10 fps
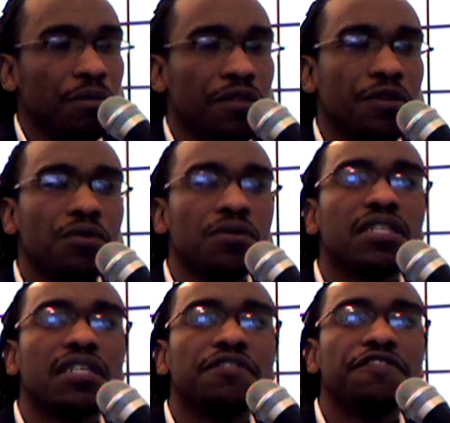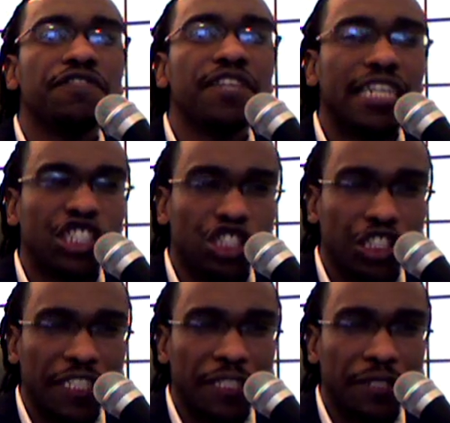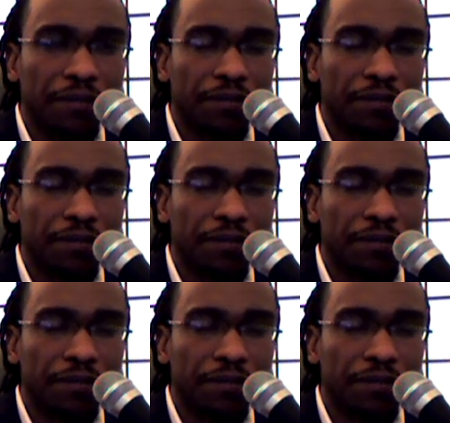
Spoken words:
But there was an infliction